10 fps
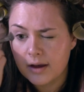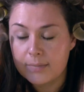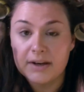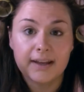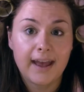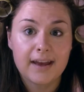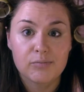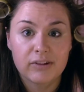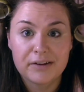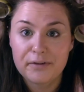I mean, I
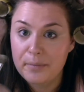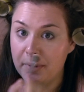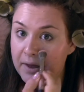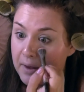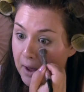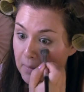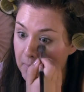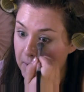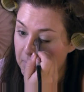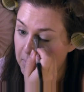can believe it, but I don't
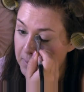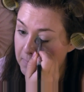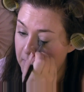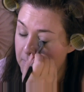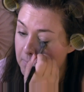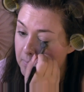want to believe it.